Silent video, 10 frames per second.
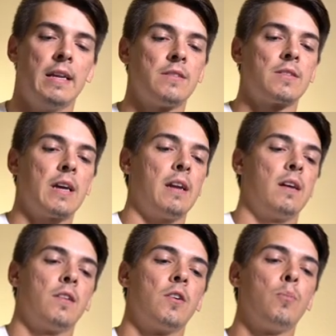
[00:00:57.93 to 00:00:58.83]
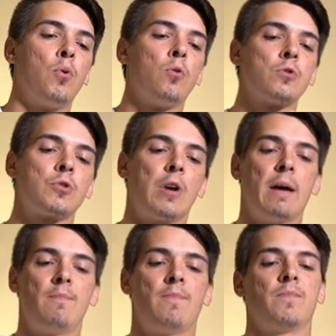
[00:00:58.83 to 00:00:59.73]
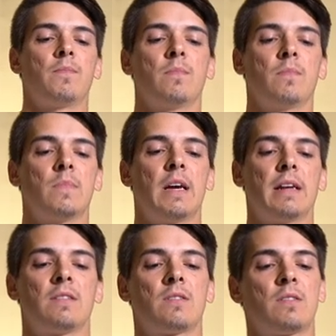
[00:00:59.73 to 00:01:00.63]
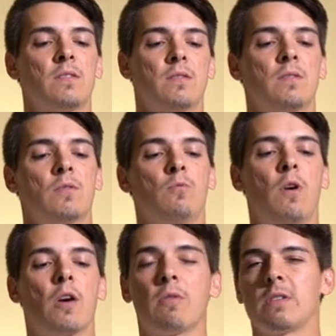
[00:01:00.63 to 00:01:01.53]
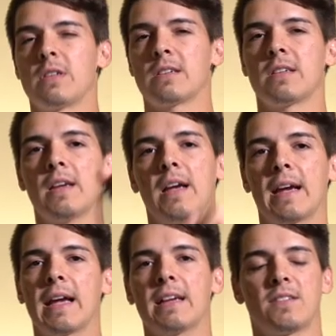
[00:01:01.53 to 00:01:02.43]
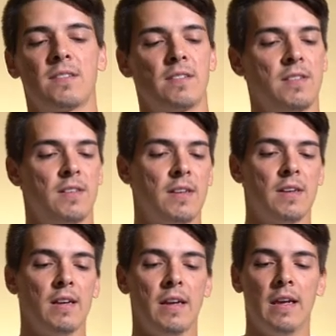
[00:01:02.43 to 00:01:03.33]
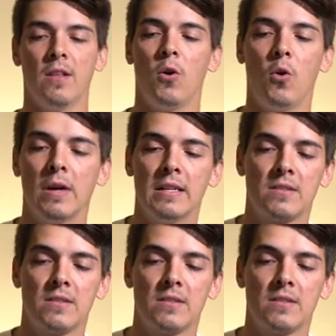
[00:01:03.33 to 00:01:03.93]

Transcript: And it's got a little pull strap that's water resistant, I guess. And the whole